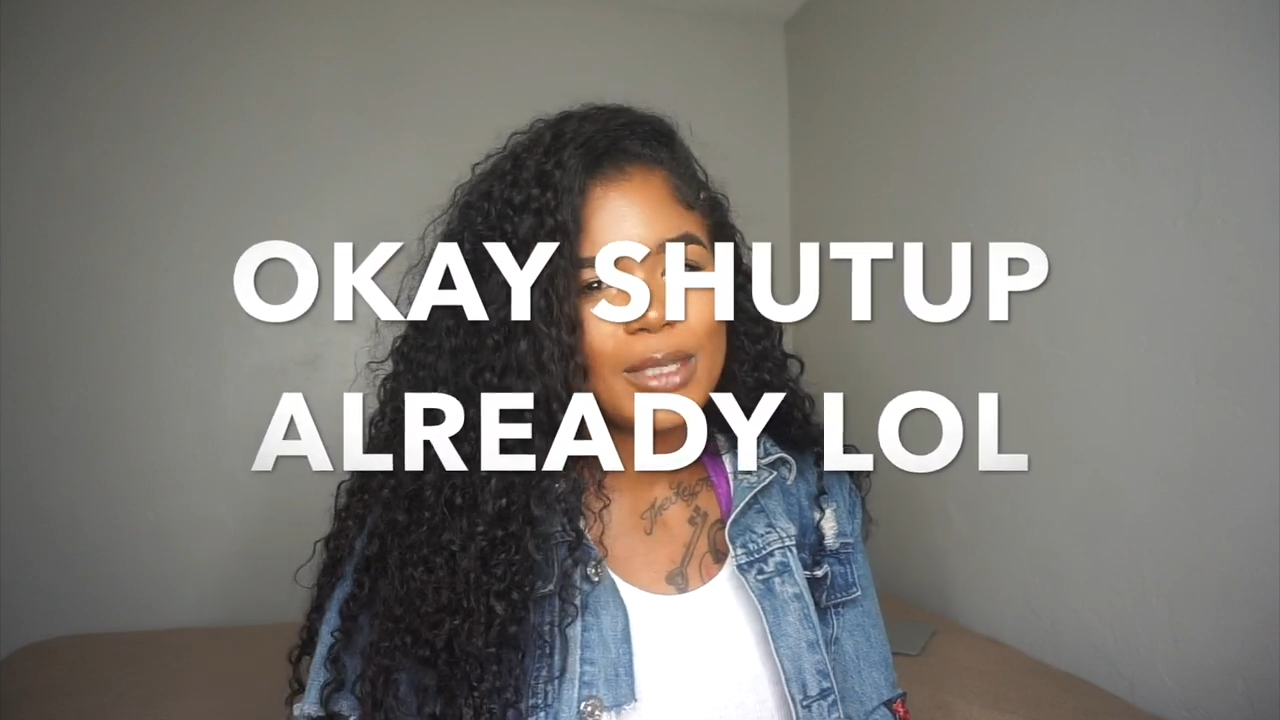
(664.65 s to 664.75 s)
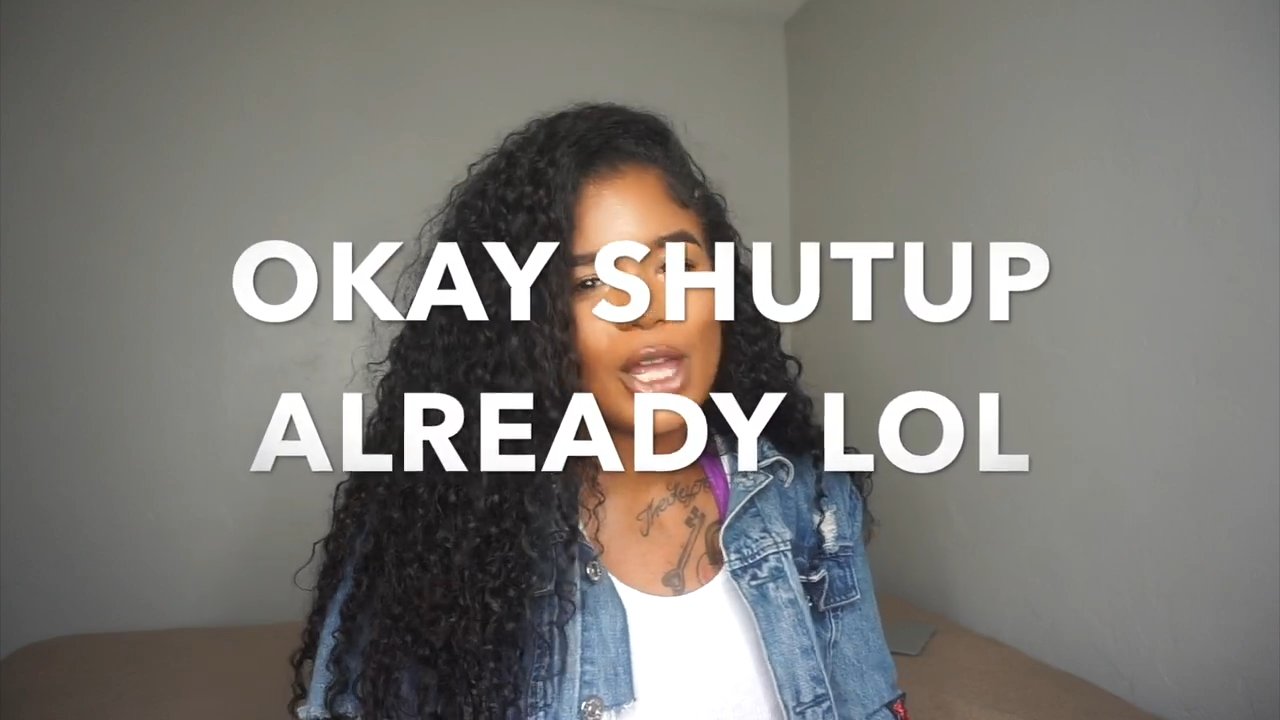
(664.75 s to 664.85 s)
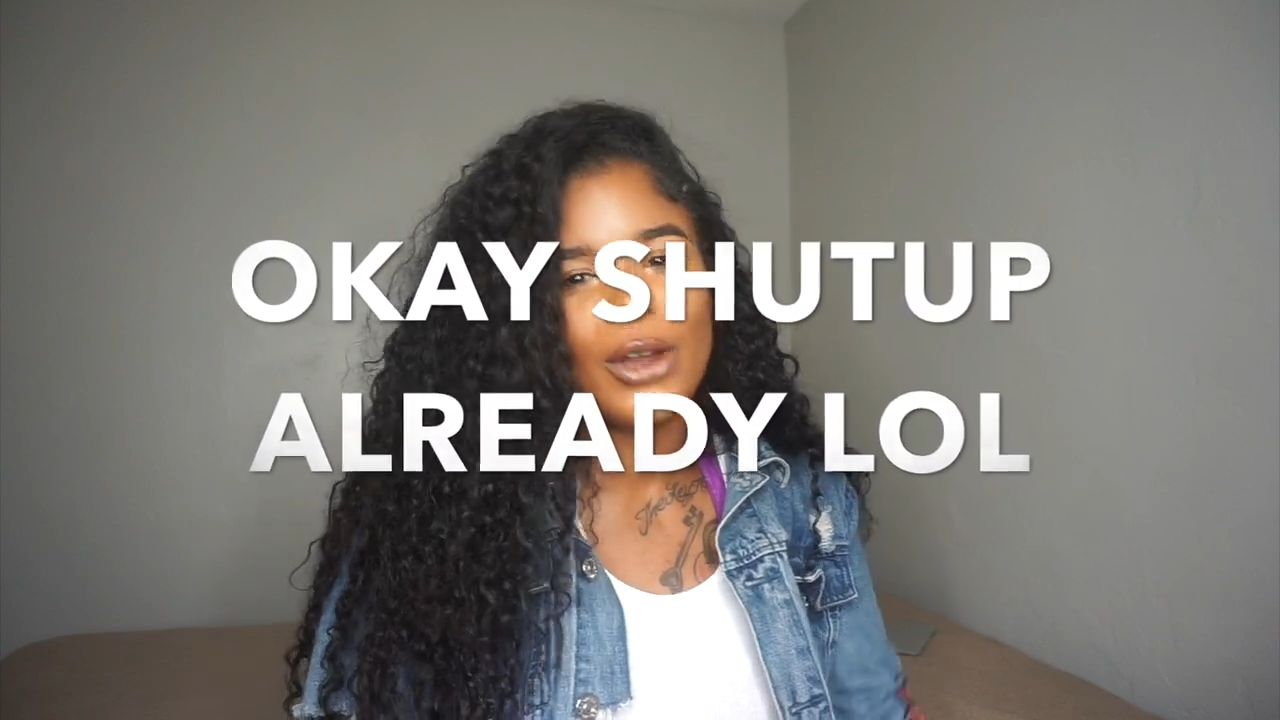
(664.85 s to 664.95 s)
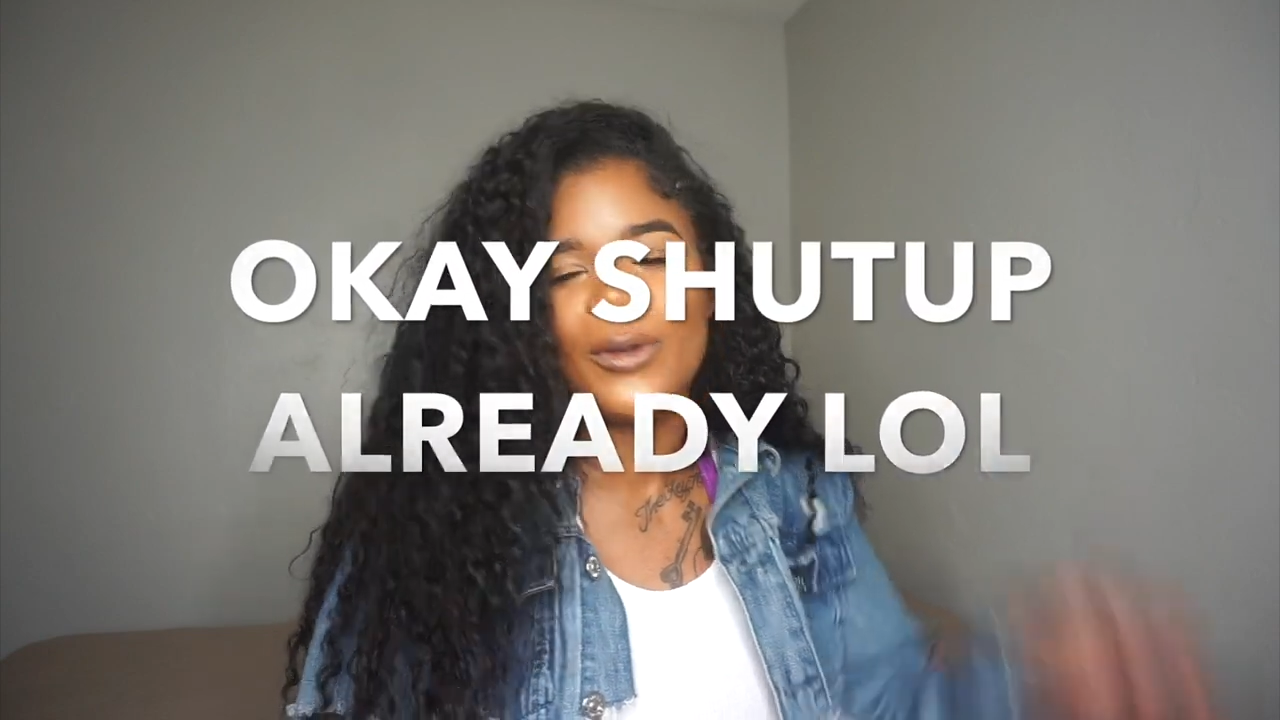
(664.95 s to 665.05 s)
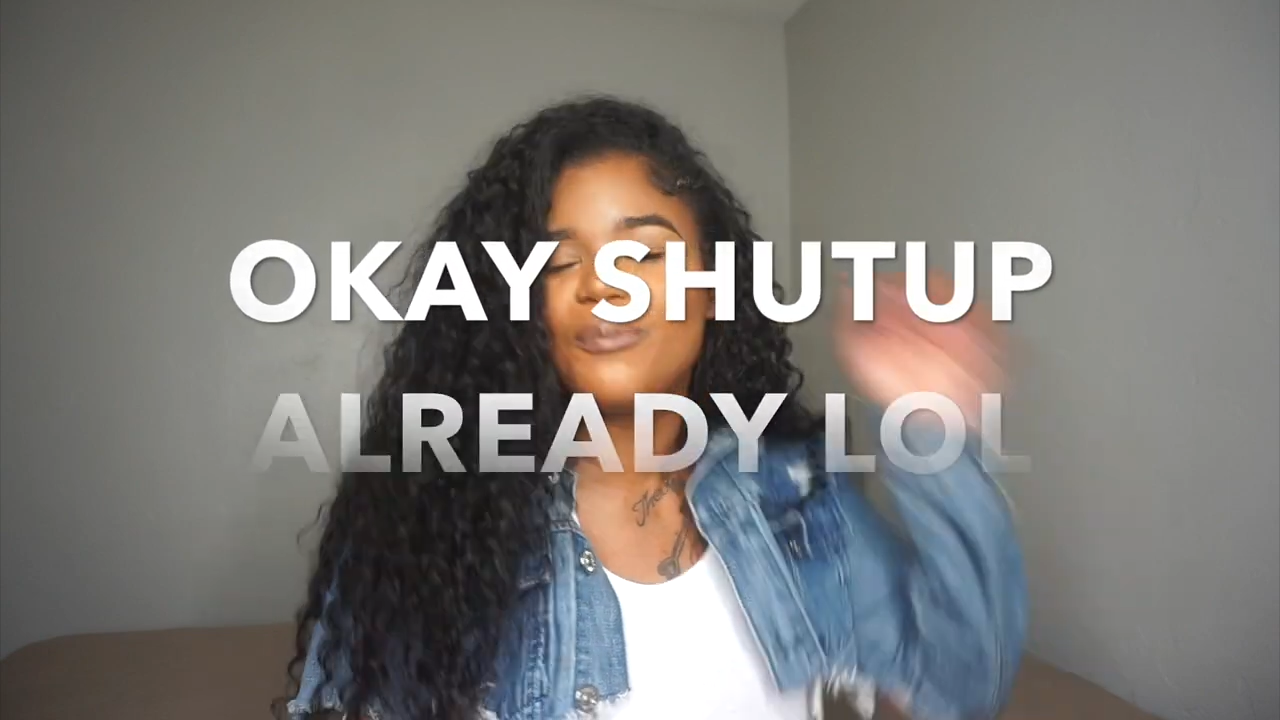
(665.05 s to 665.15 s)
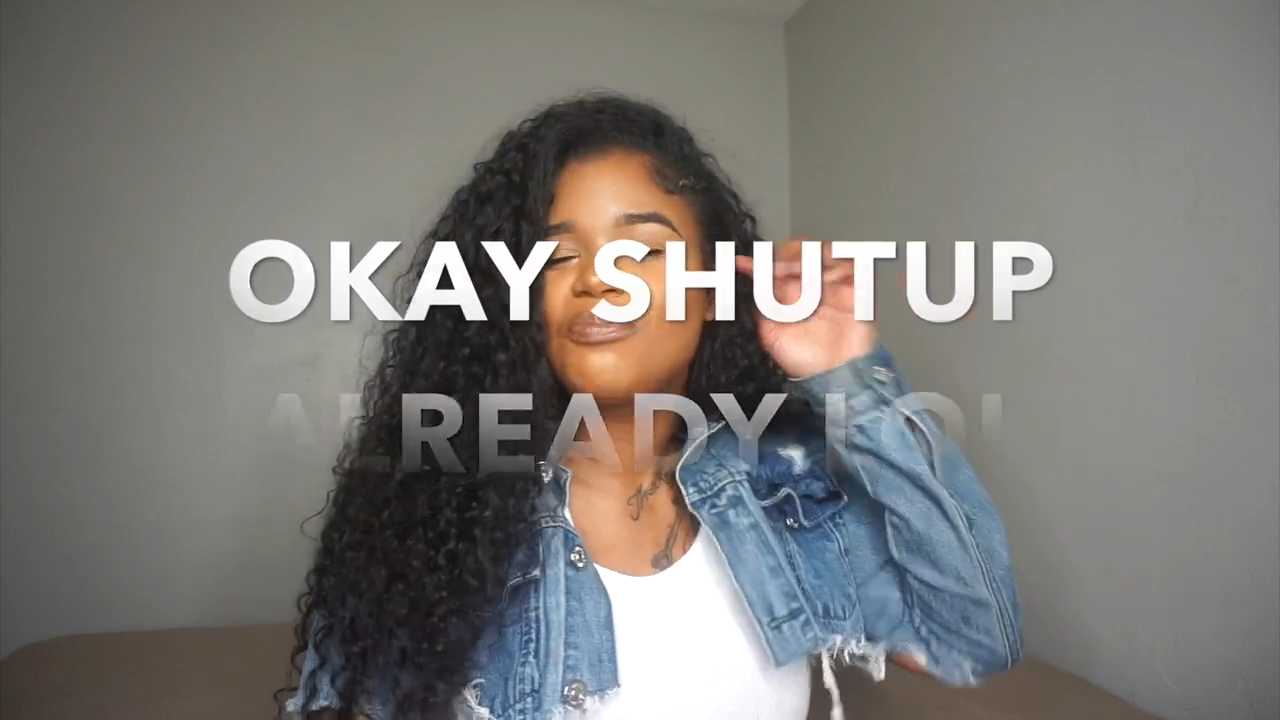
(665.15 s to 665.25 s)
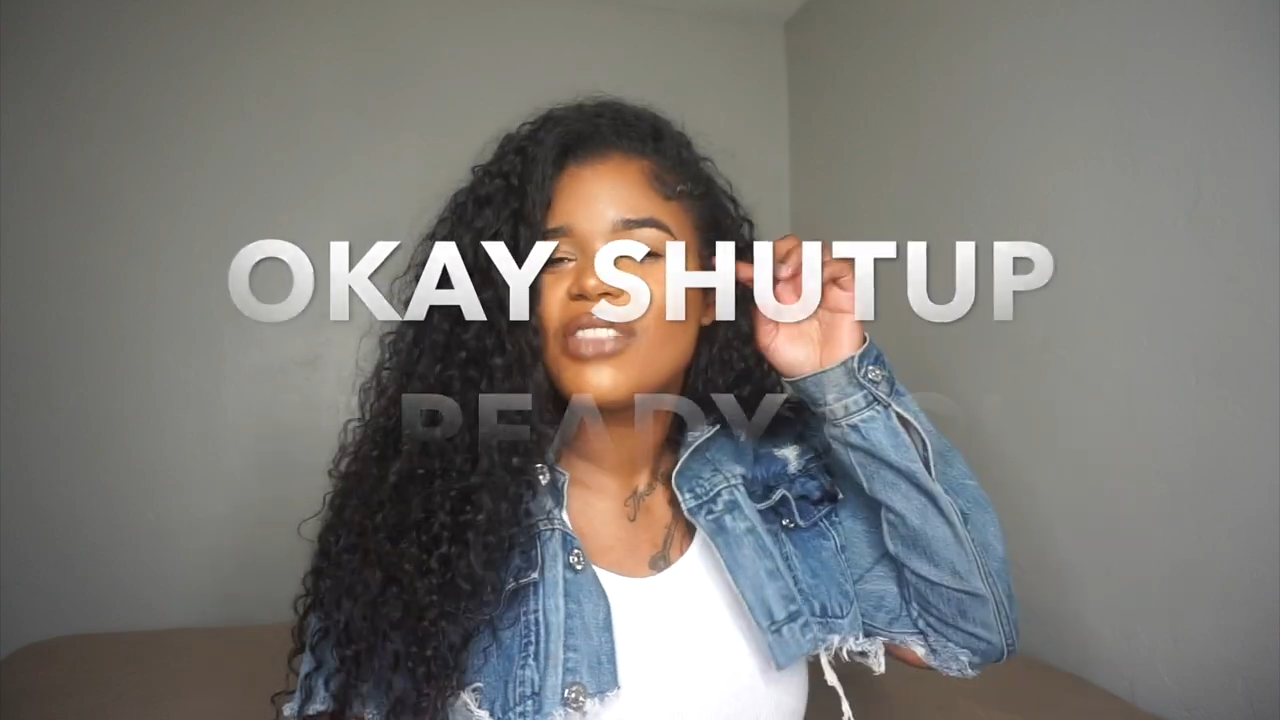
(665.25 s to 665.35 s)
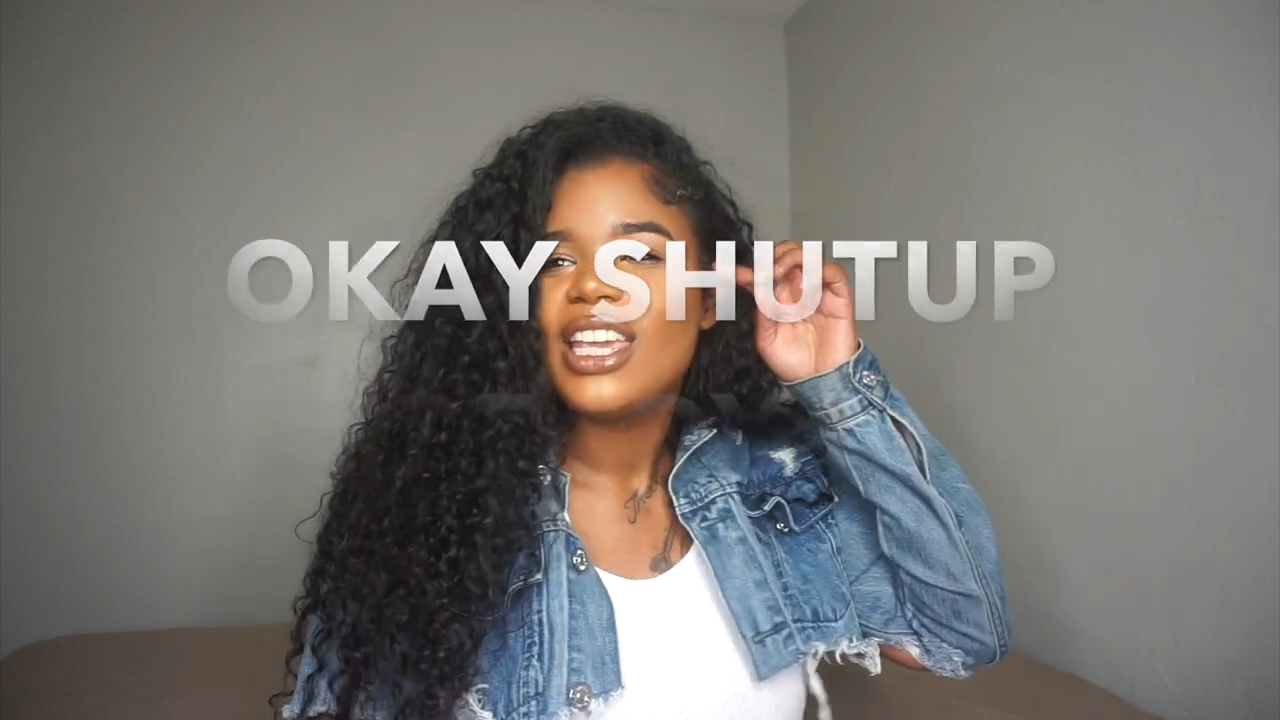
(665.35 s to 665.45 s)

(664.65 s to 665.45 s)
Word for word: So